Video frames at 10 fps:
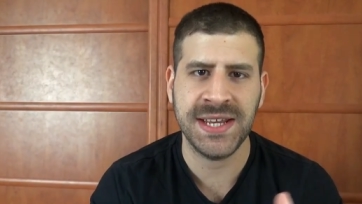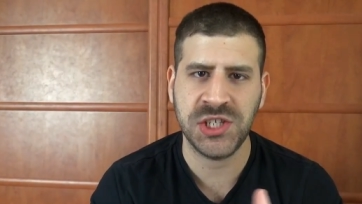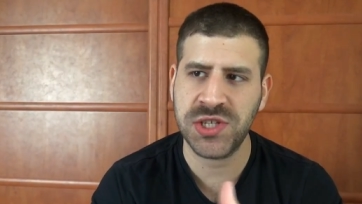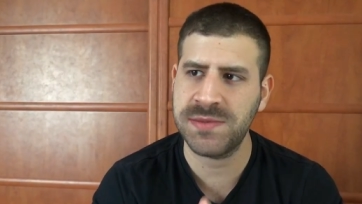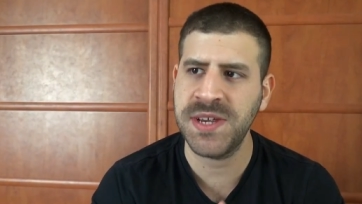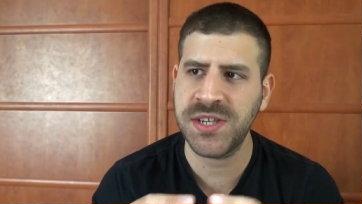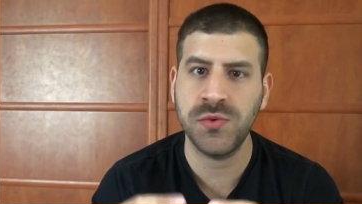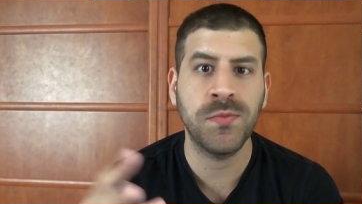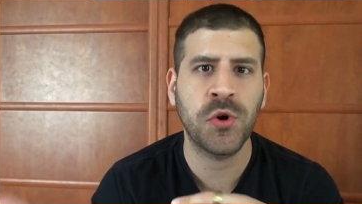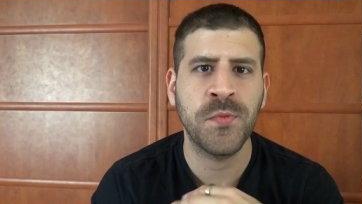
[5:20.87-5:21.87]
It just makes
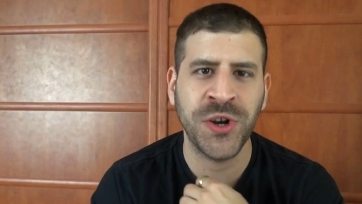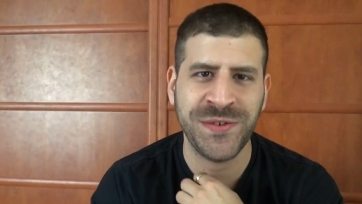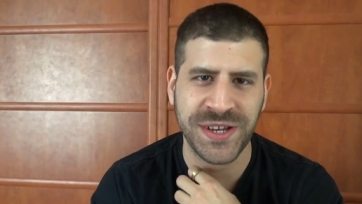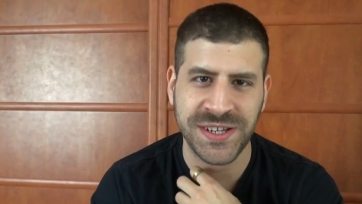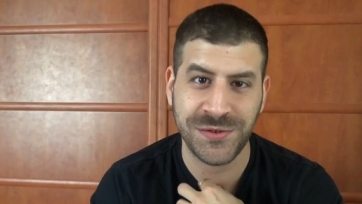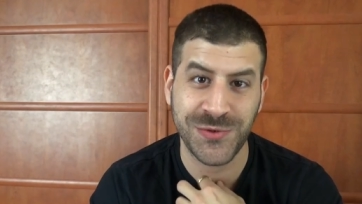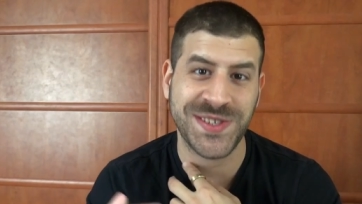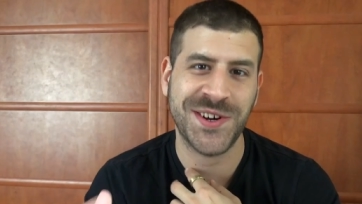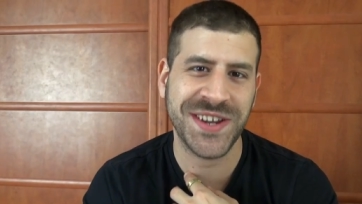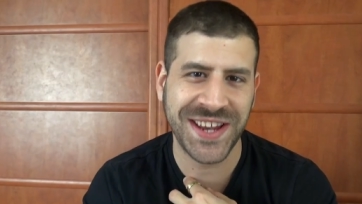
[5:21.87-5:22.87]
you more motivated to
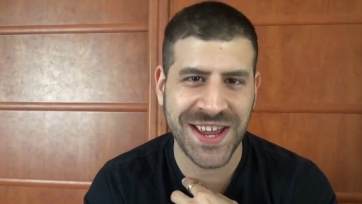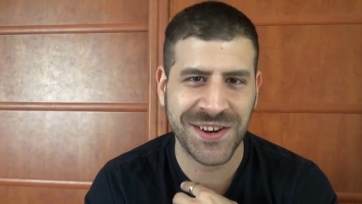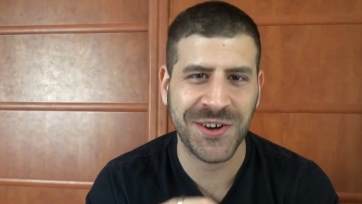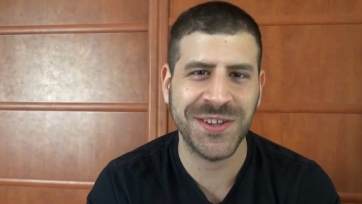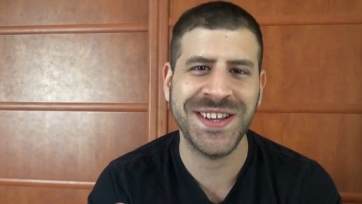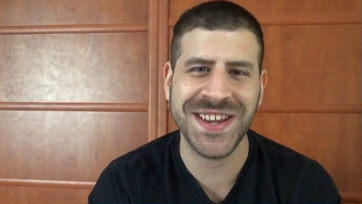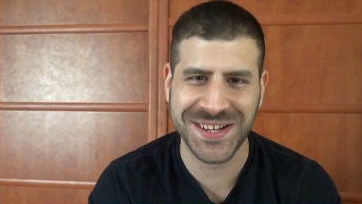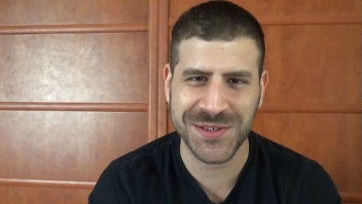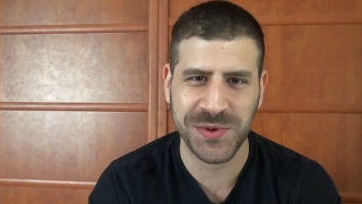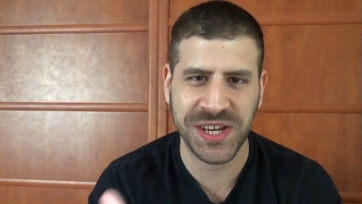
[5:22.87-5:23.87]
start again on the
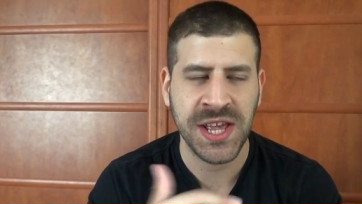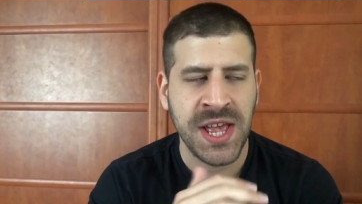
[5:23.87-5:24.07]
next week.